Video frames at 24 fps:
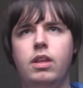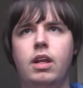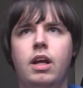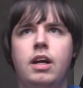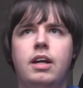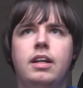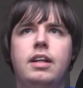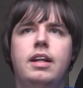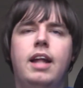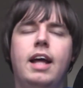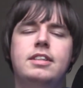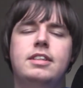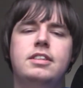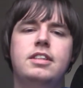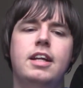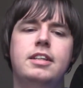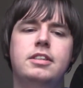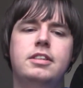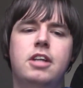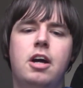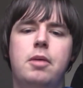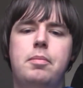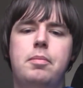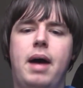let's,
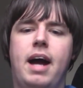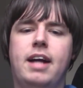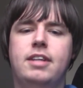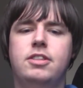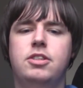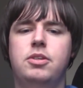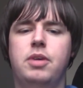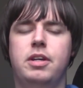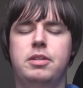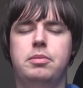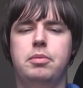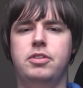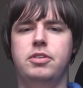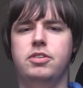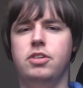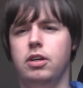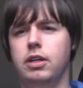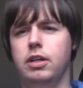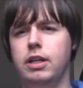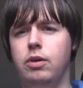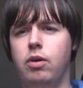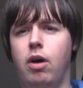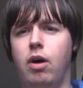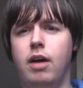let's go back to, I suppose,
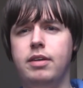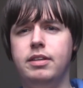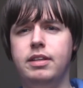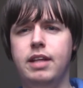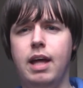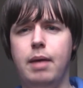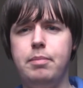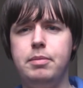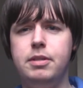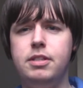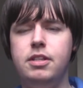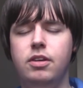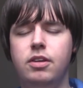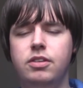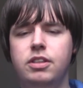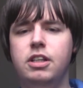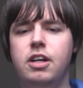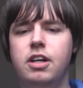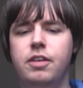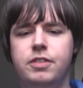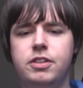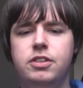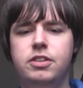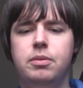earlier on in the episode to
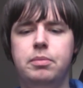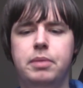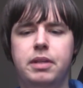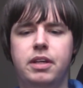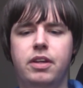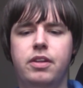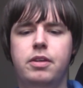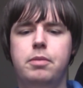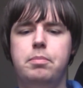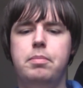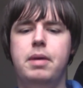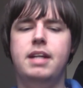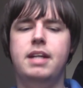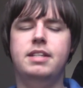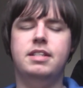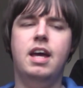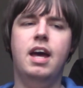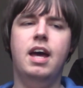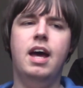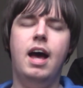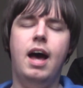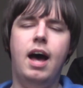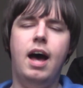cover some of the other bits.